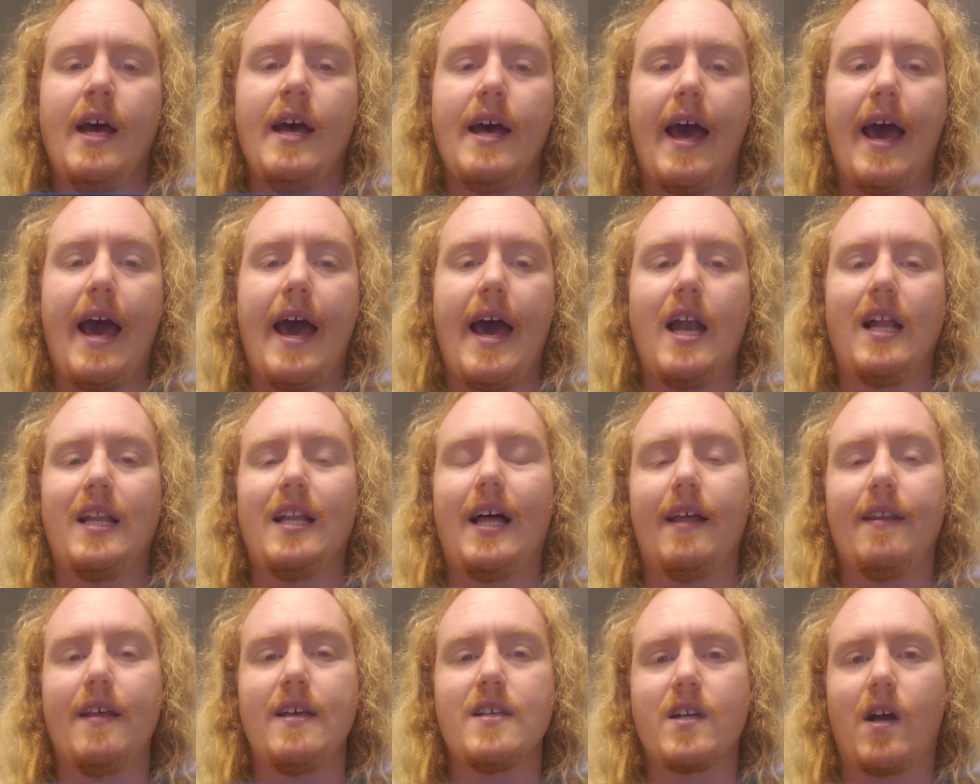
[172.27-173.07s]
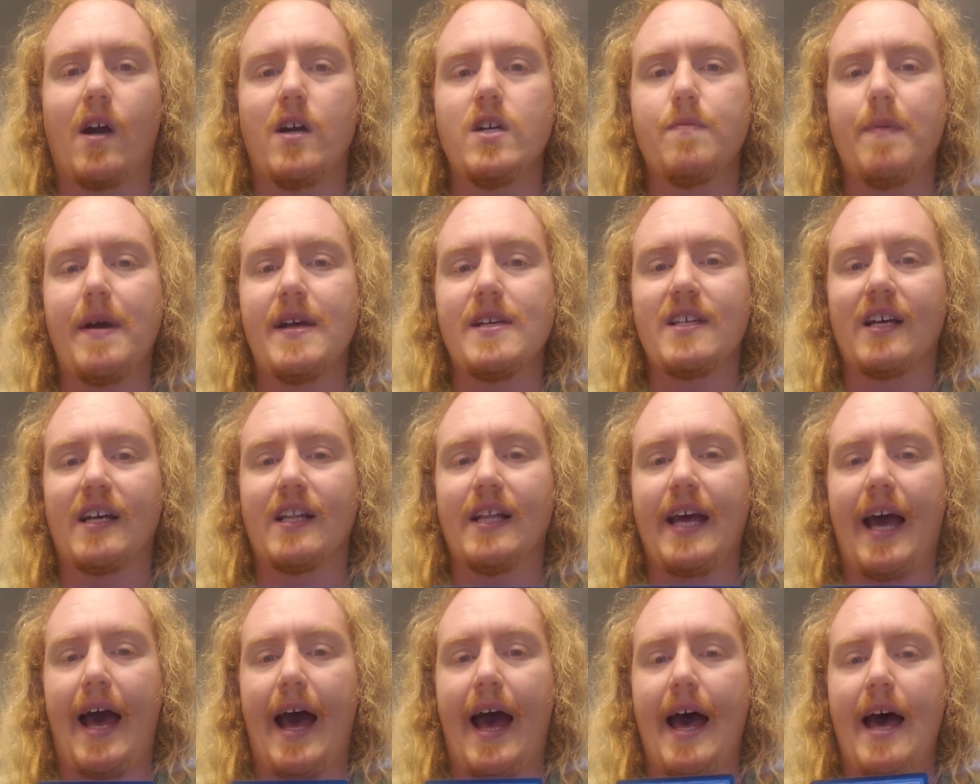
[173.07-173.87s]
And a lot of these cards
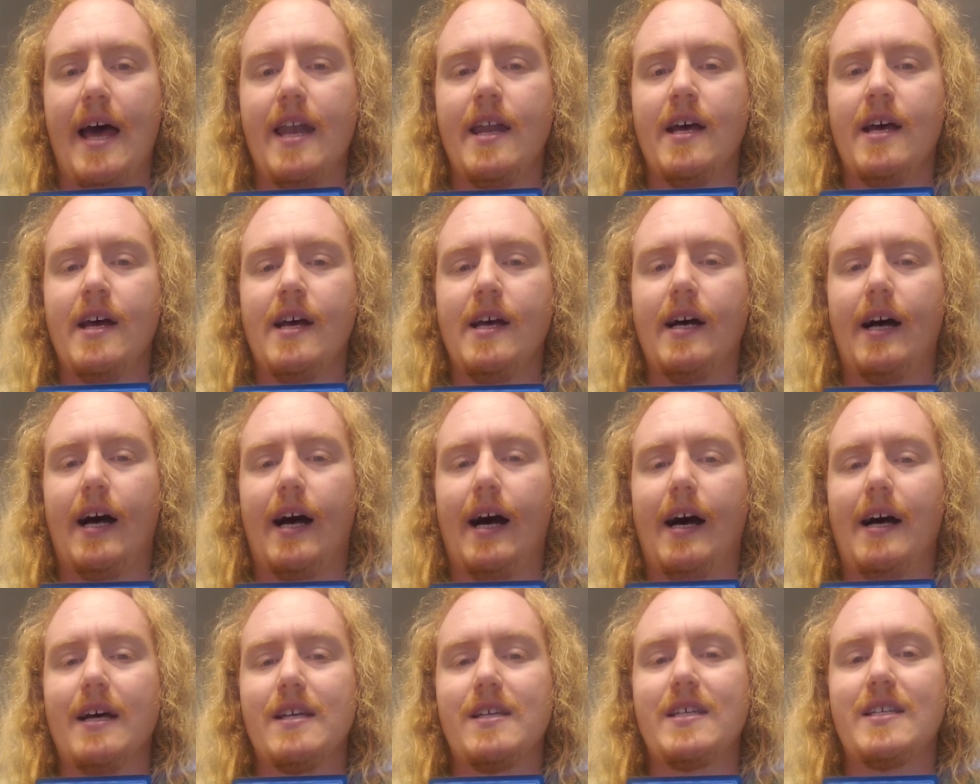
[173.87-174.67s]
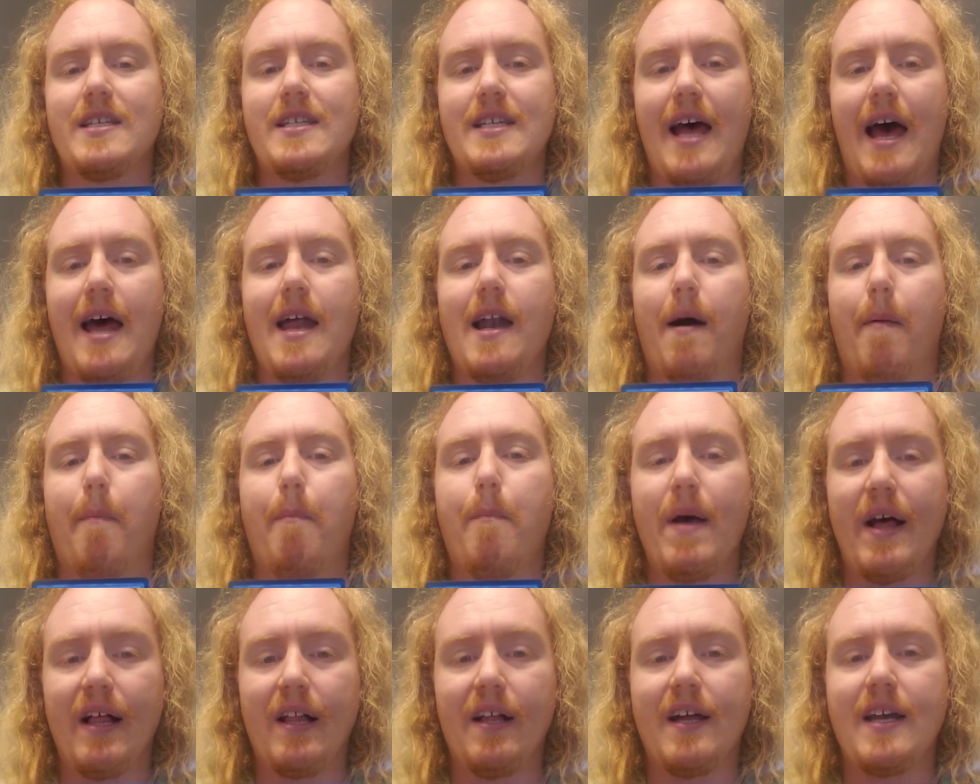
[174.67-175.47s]
basically had a set
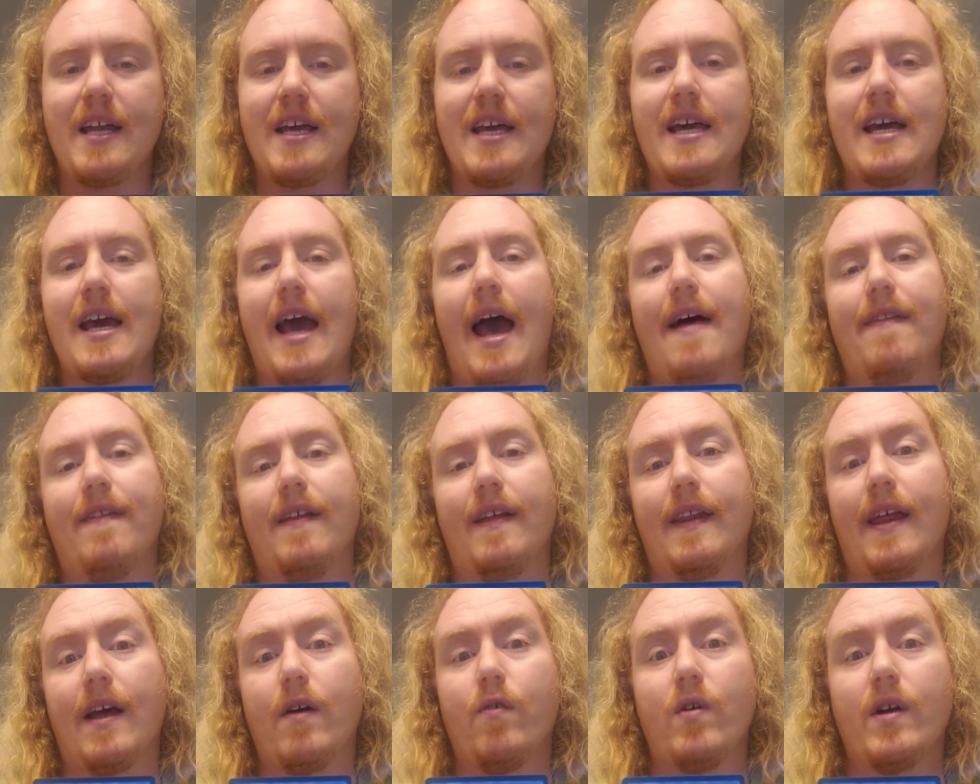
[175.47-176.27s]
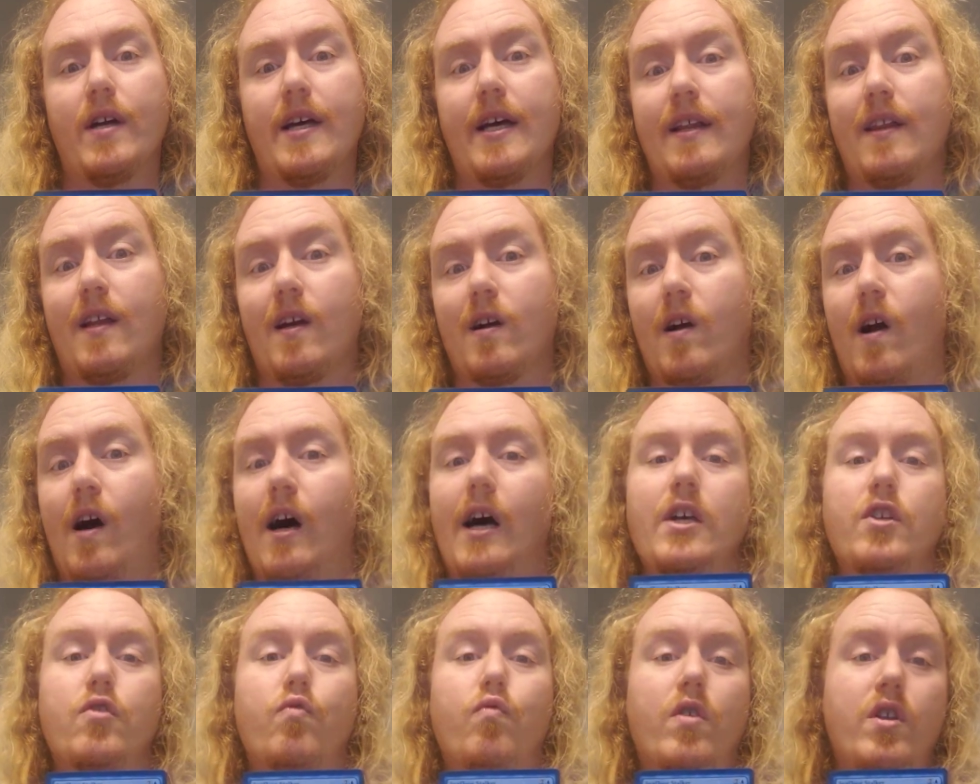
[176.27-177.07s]
ability, and then they would get their
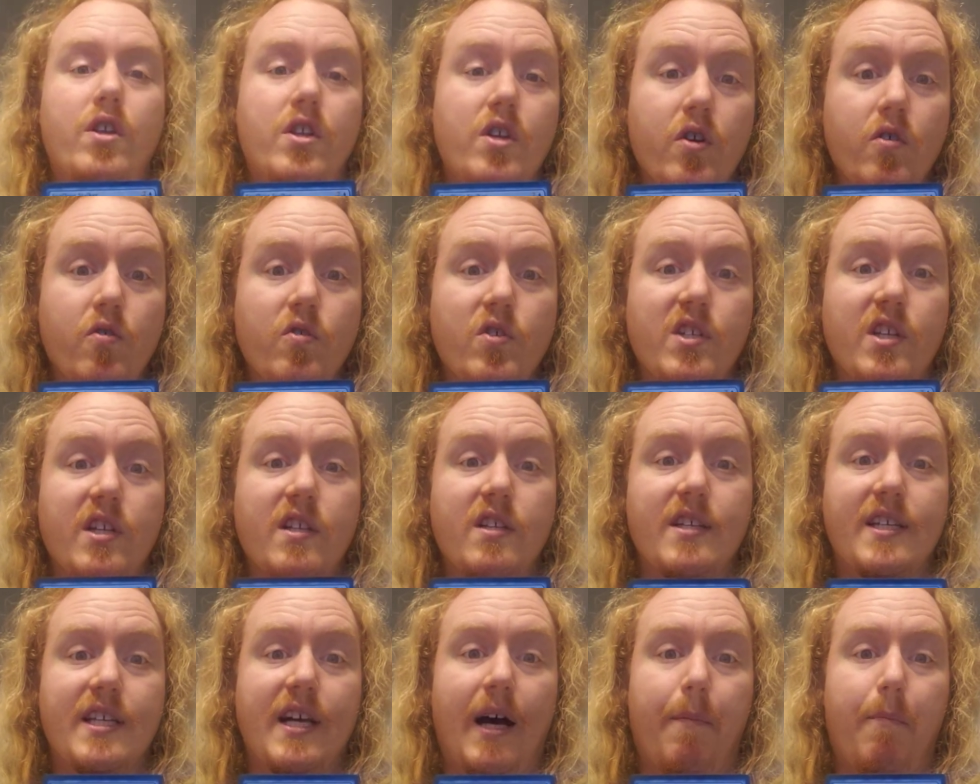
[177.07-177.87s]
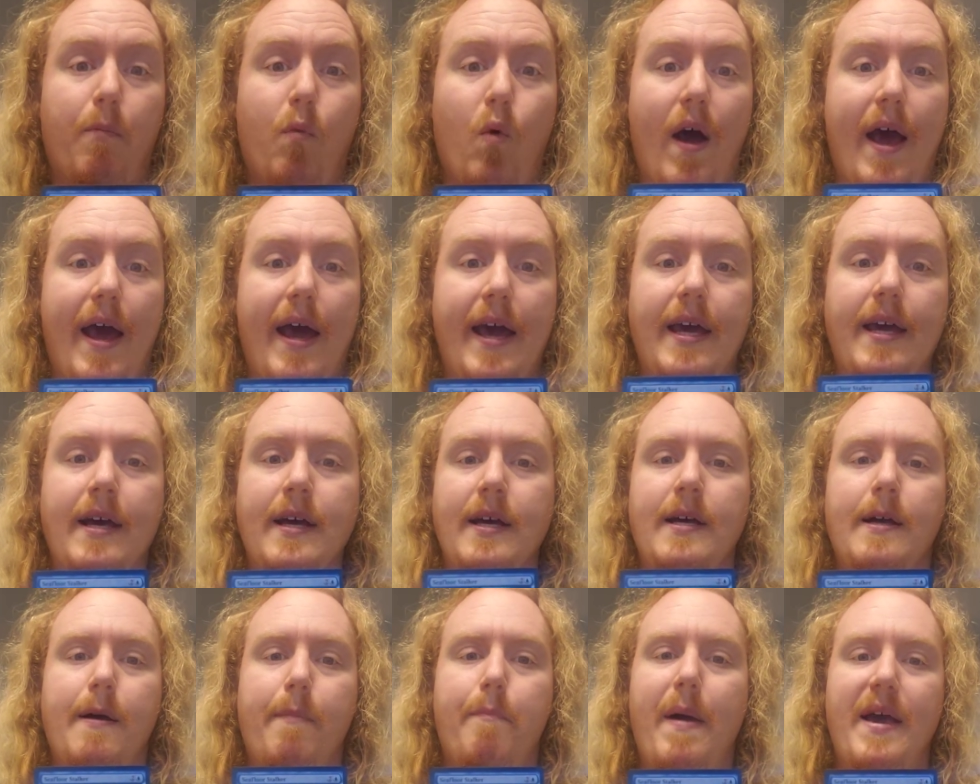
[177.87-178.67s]
cost reduced in some way
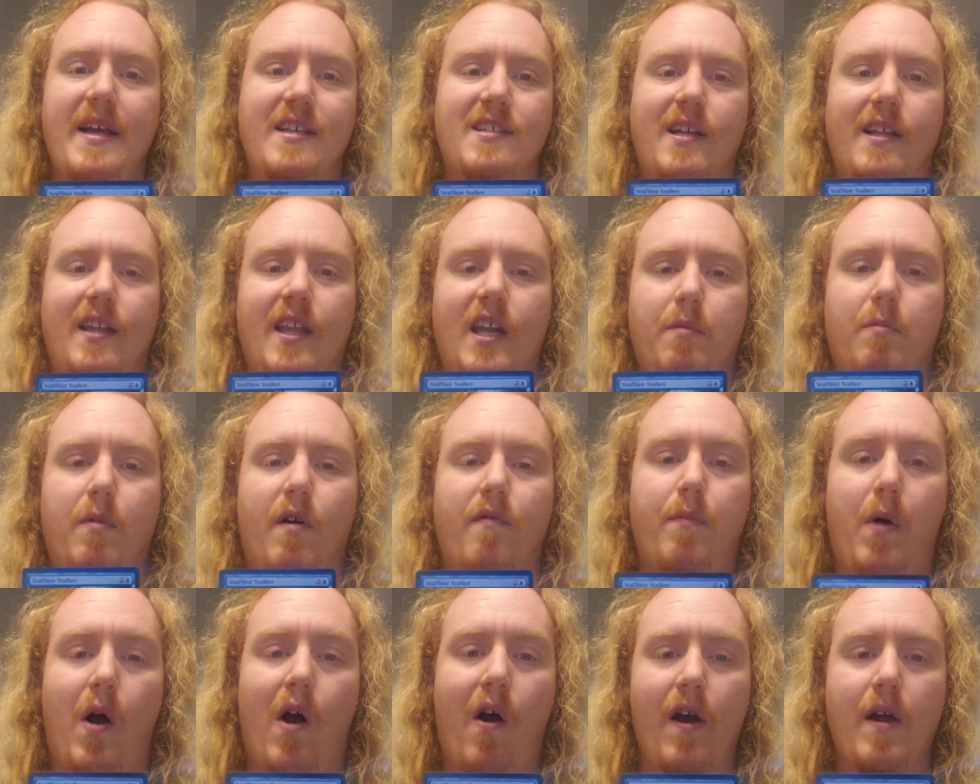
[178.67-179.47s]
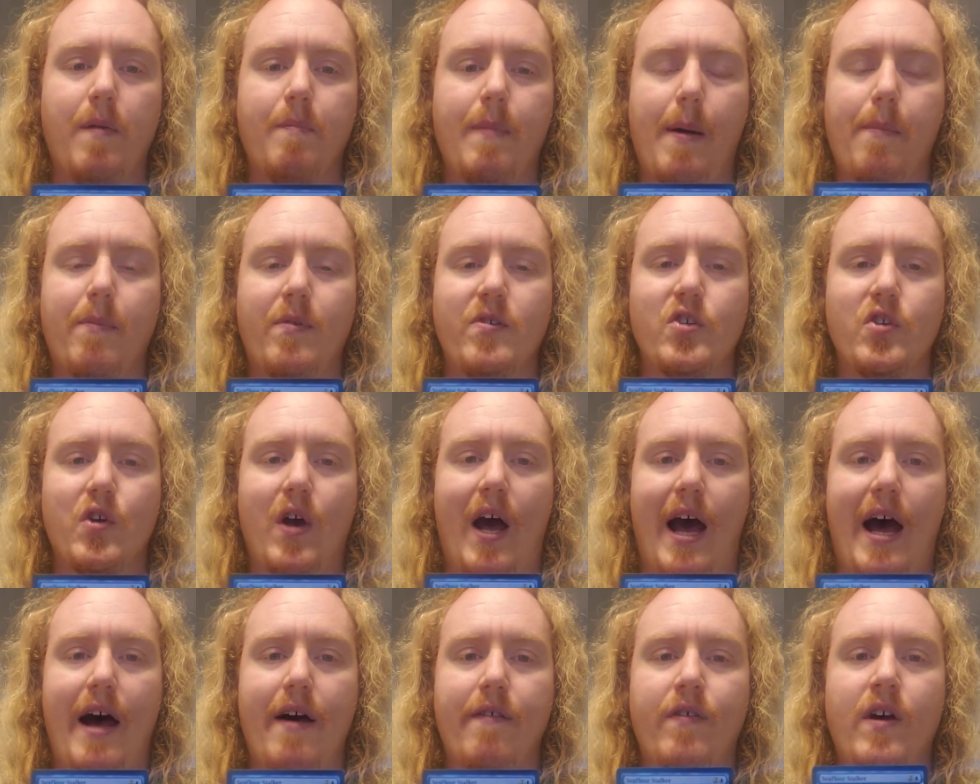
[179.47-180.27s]
based on the number of party members you
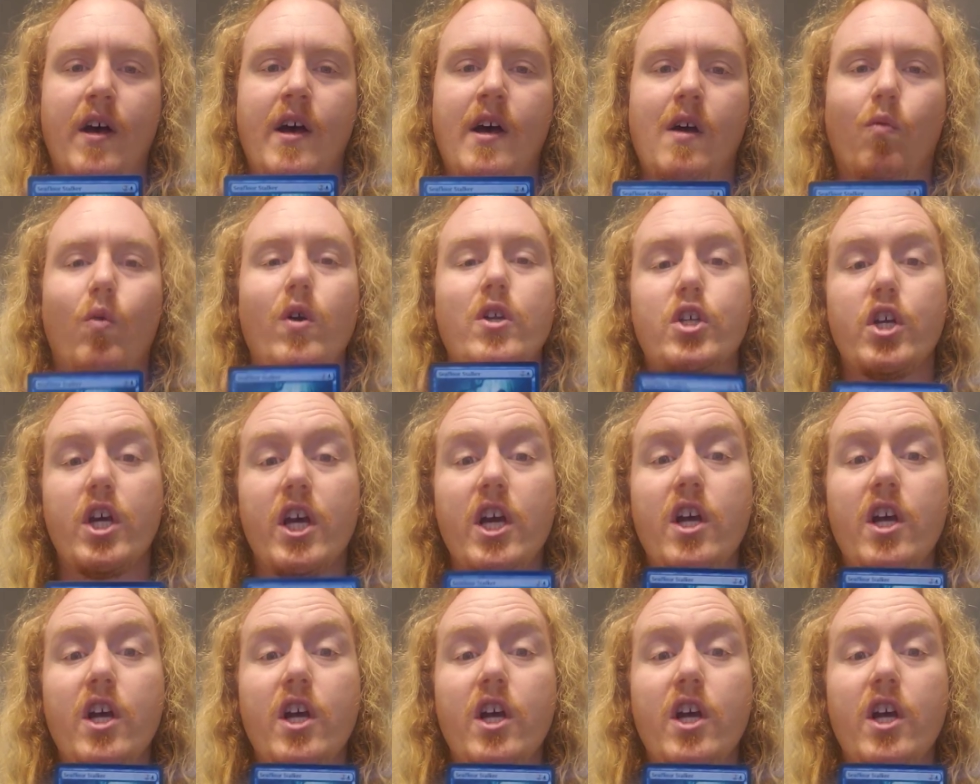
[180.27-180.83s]
have, with